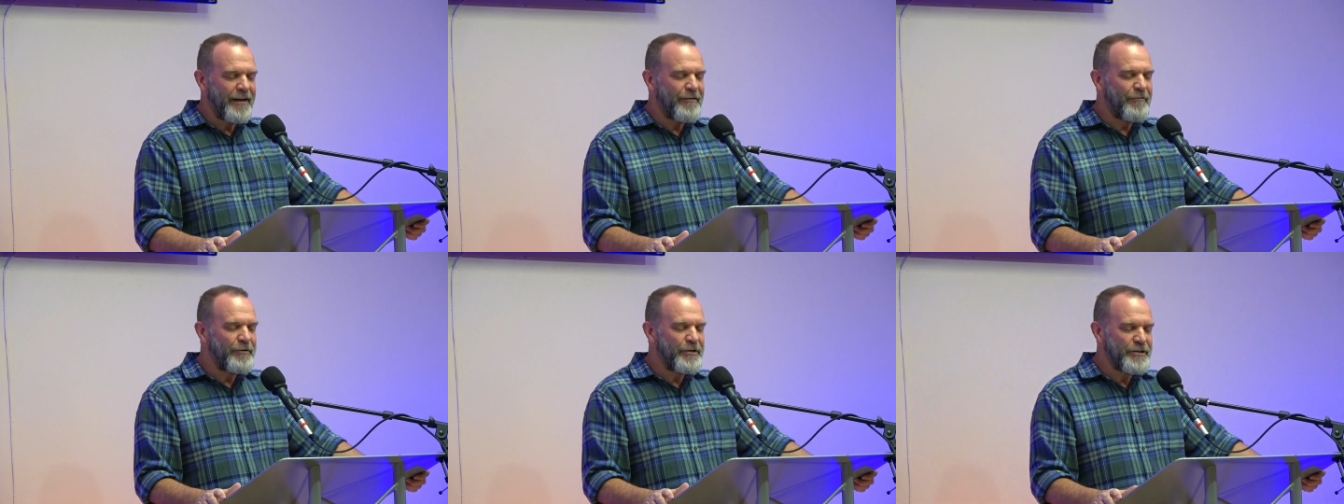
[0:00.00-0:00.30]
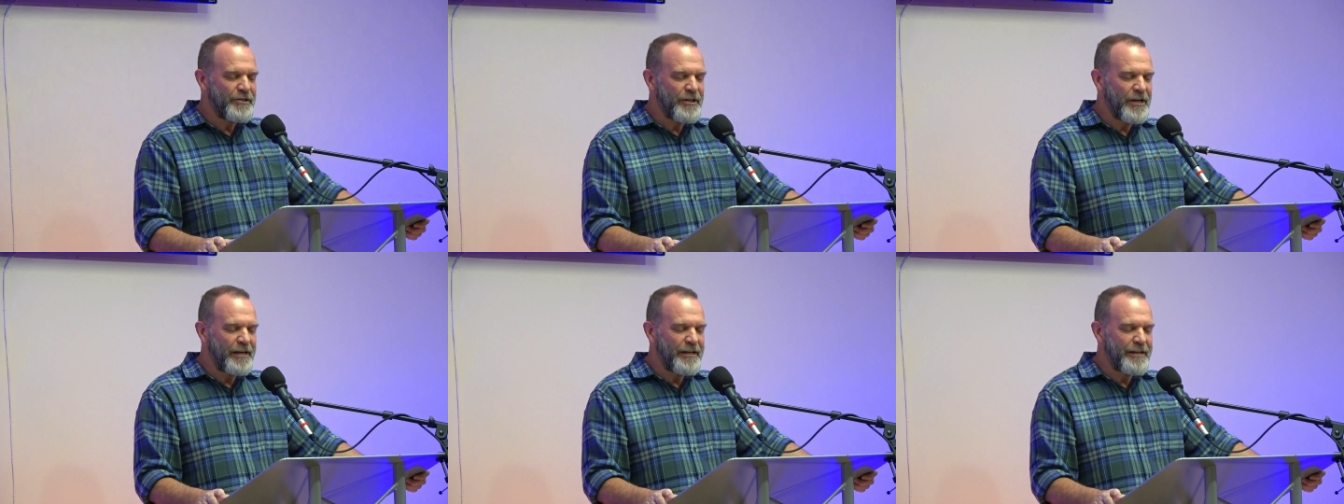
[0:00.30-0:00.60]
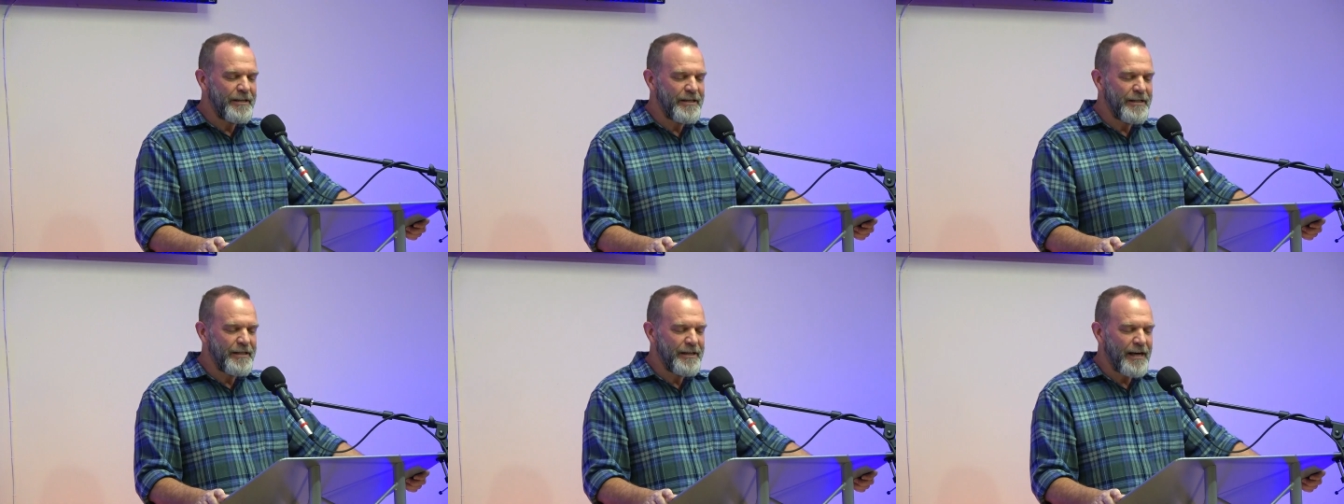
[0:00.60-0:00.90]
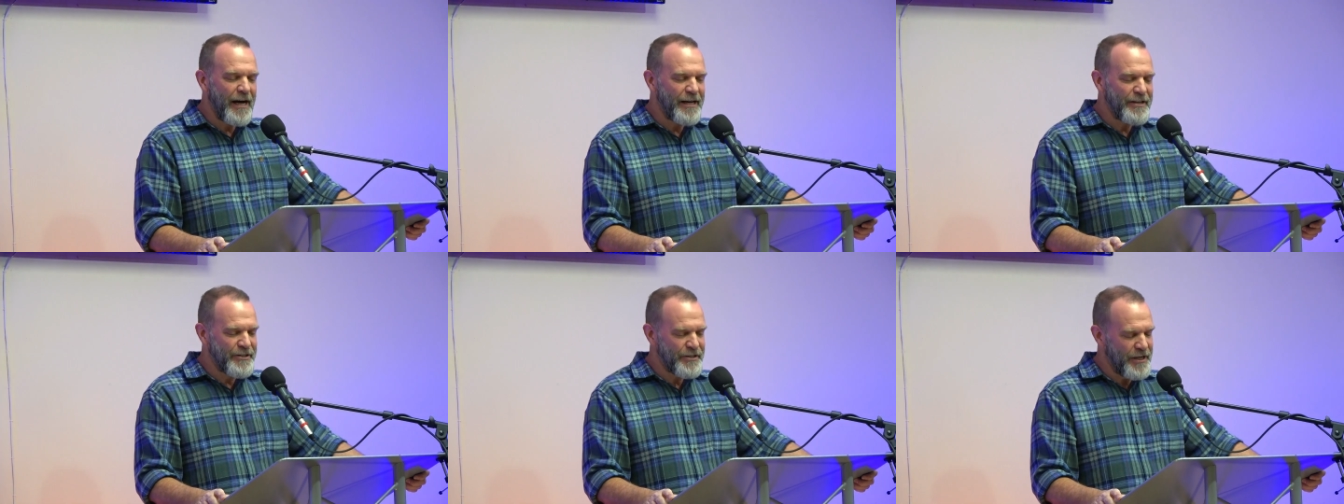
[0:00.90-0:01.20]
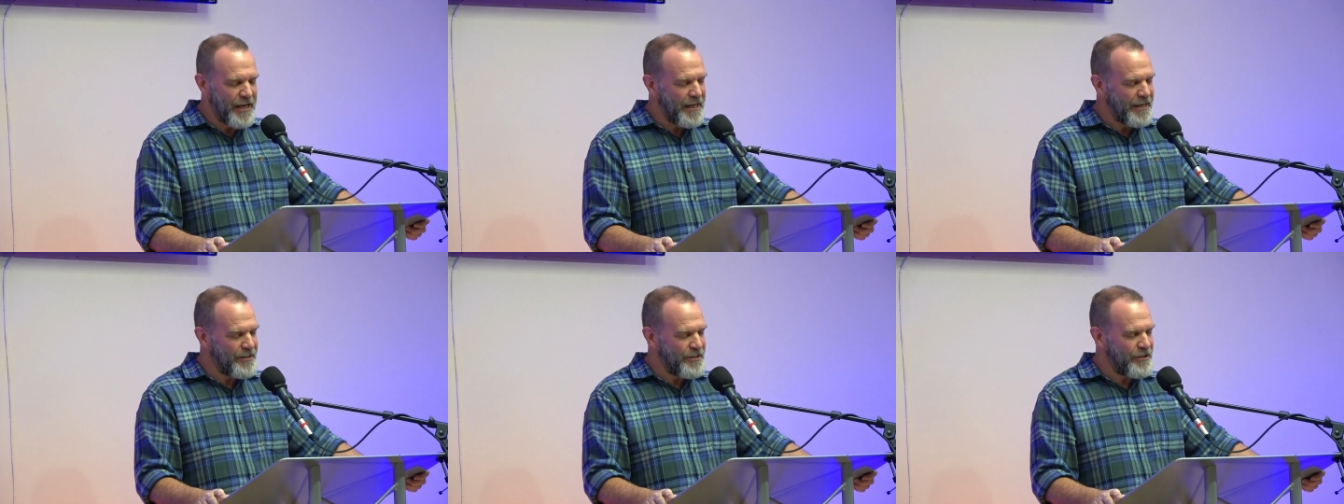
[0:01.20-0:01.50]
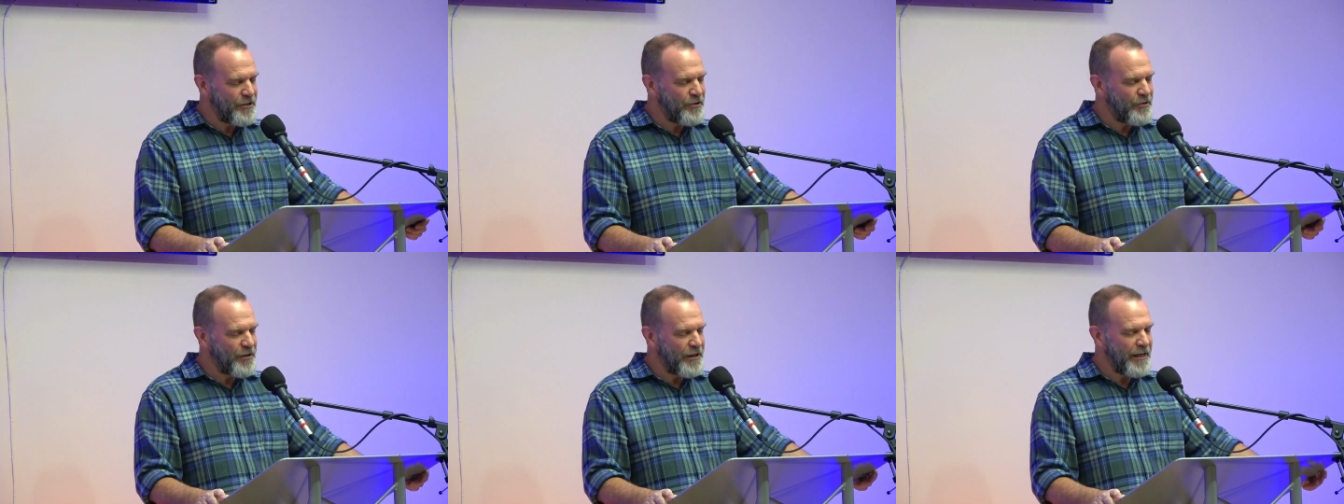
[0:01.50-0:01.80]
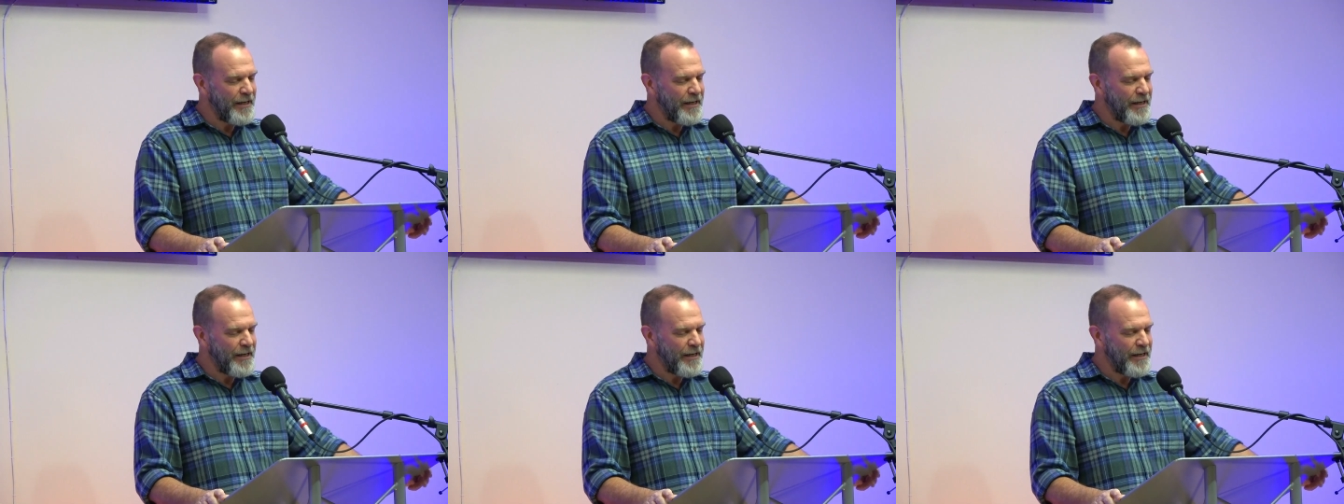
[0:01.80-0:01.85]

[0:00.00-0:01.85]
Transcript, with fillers: Every Sunday, I stand here